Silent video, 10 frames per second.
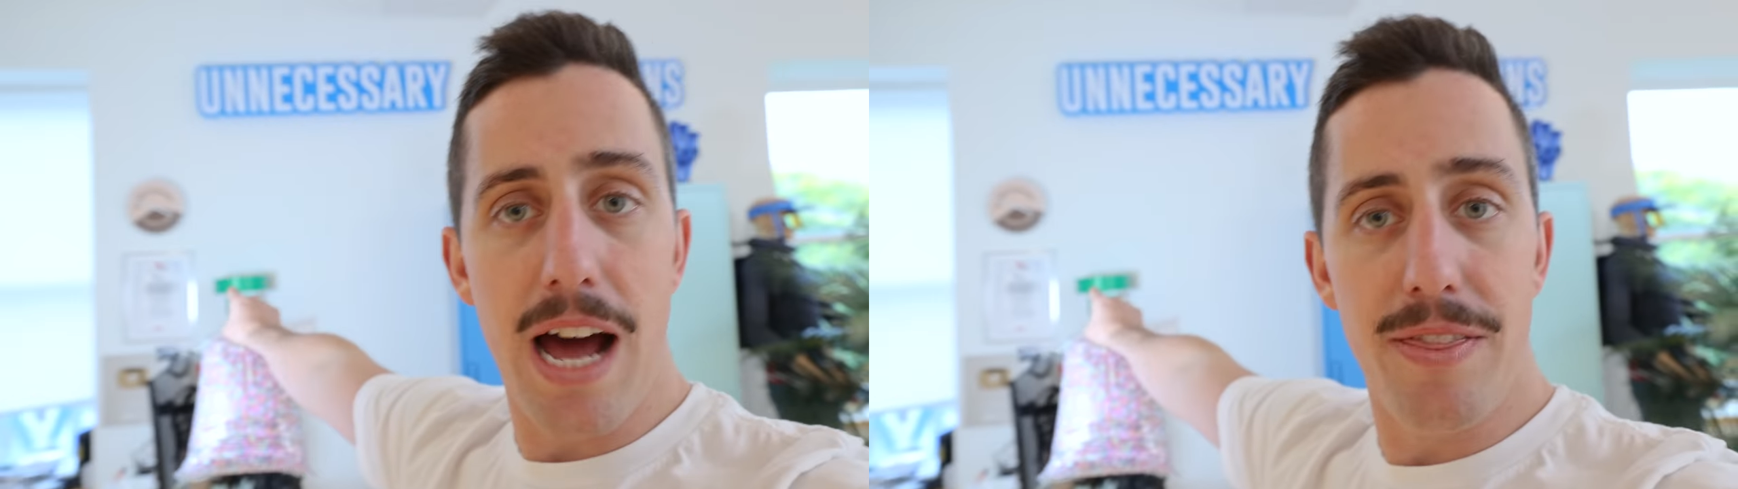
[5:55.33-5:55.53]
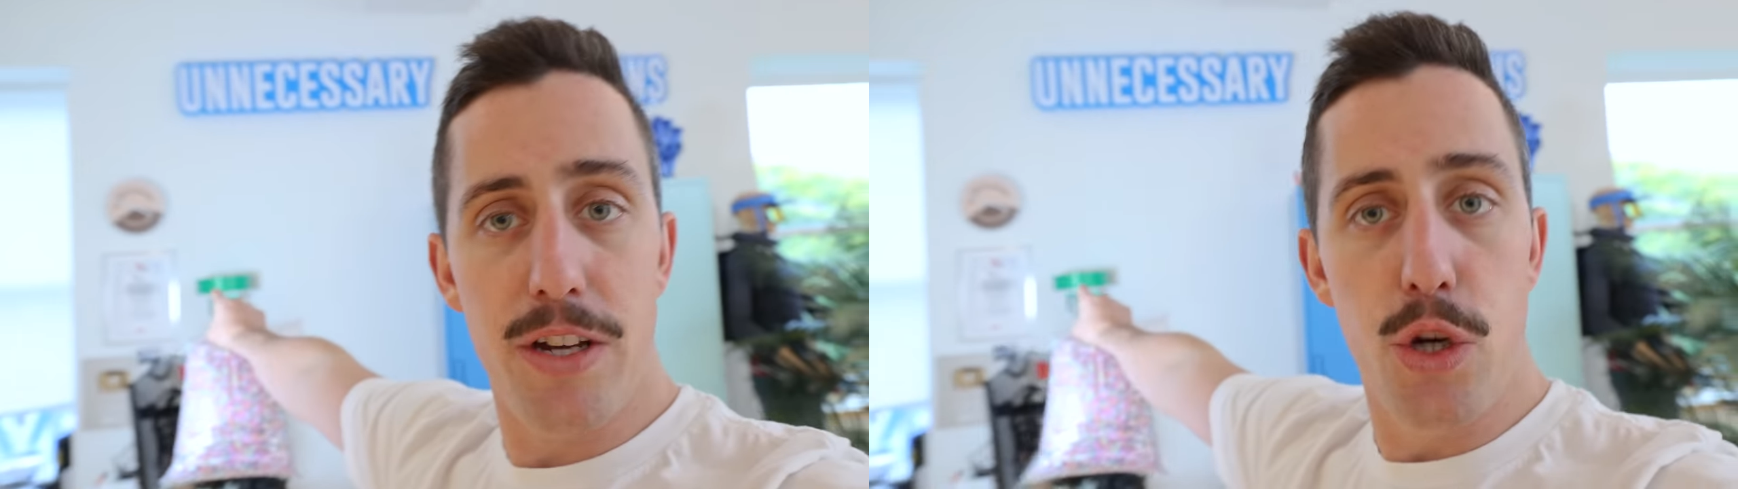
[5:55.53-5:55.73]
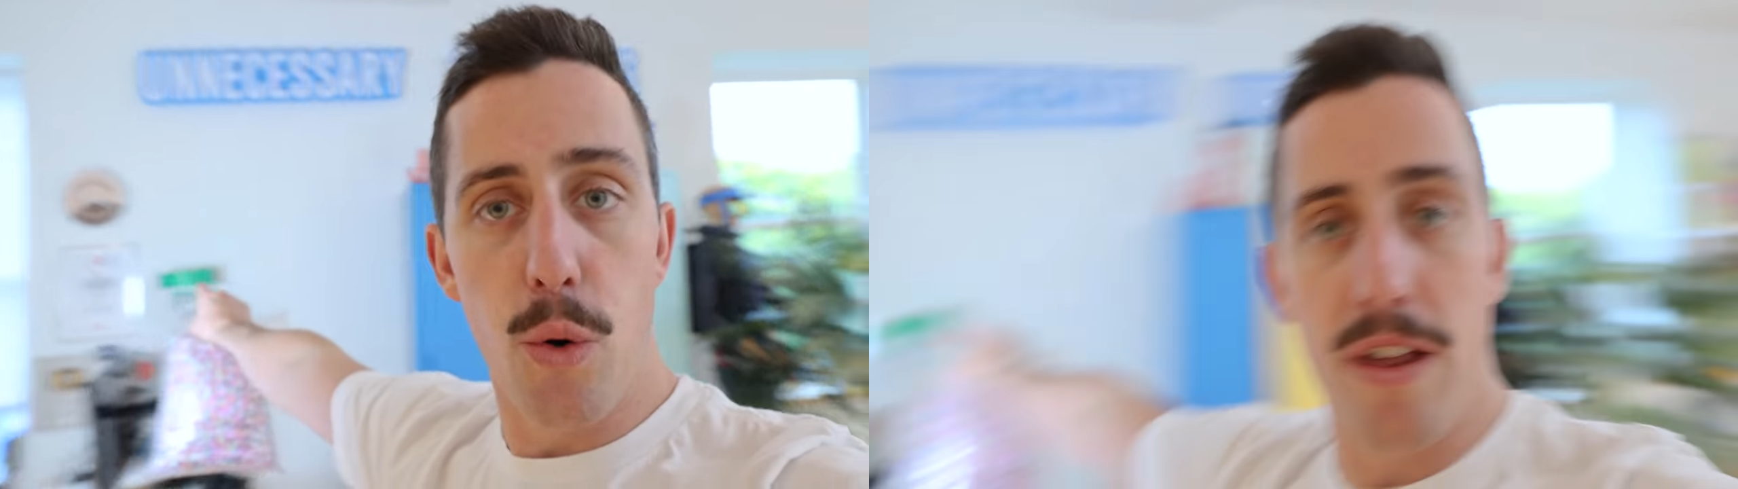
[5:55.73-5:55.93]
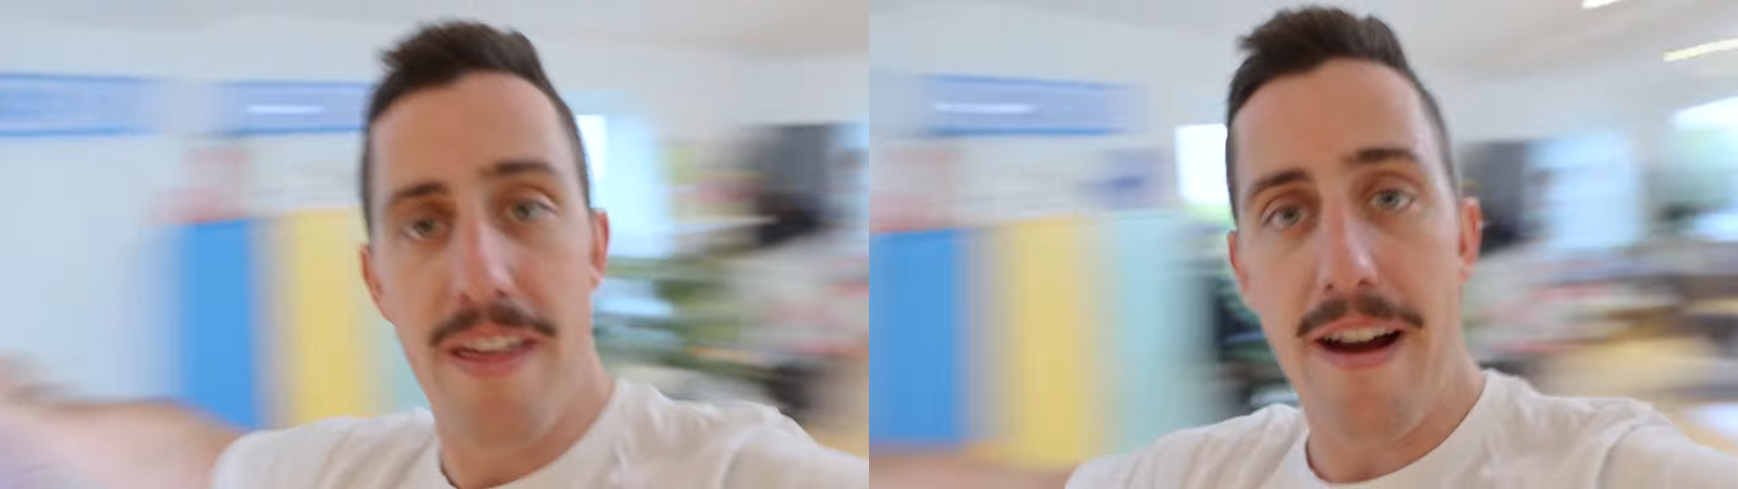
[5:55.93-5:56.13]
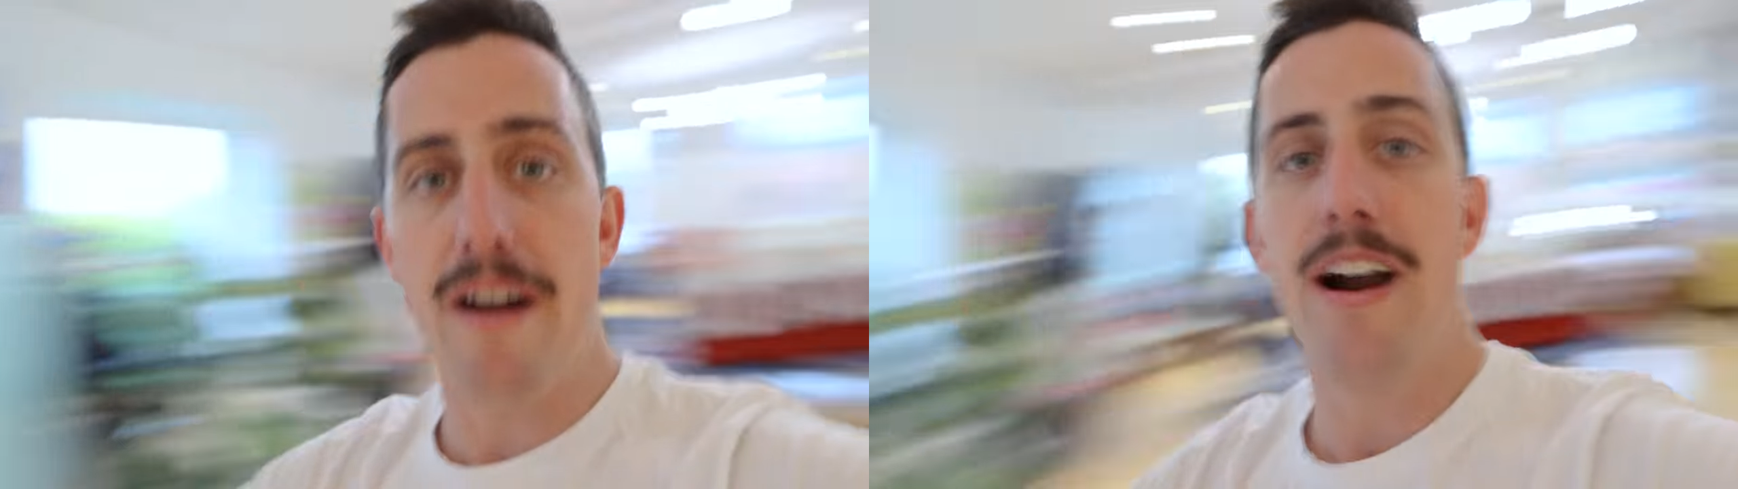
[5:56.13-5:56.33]
on the door
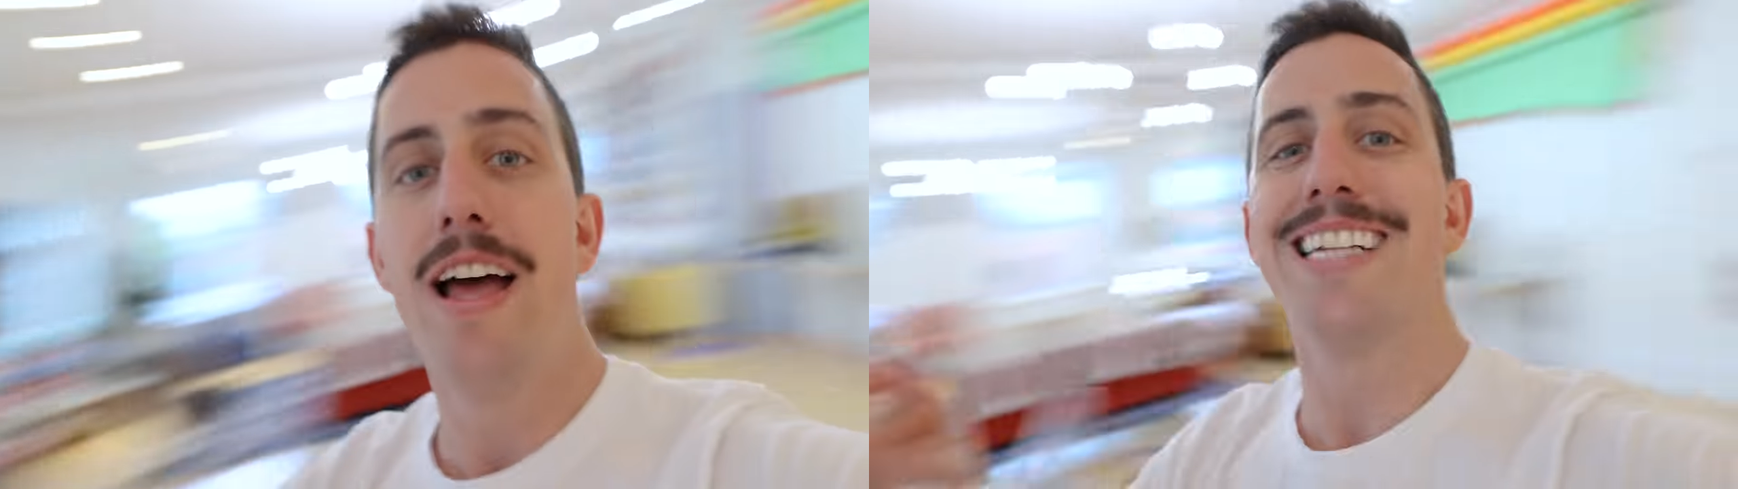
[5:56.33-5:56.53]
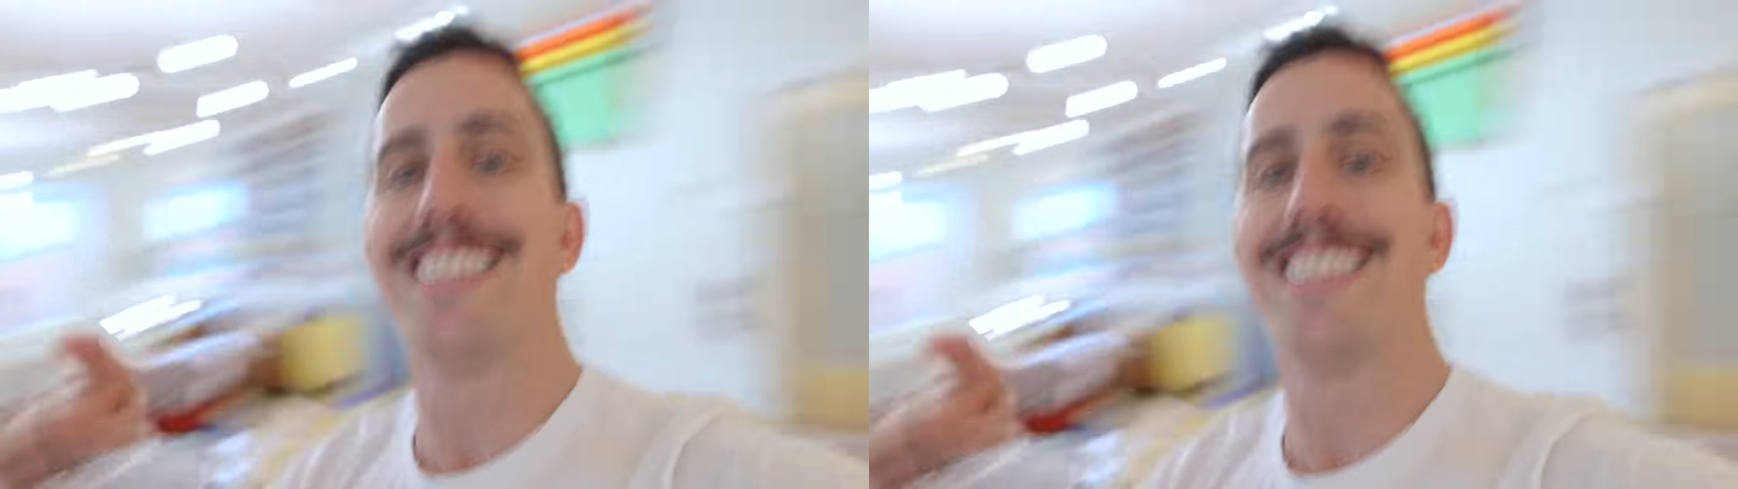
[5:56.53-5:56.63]
there,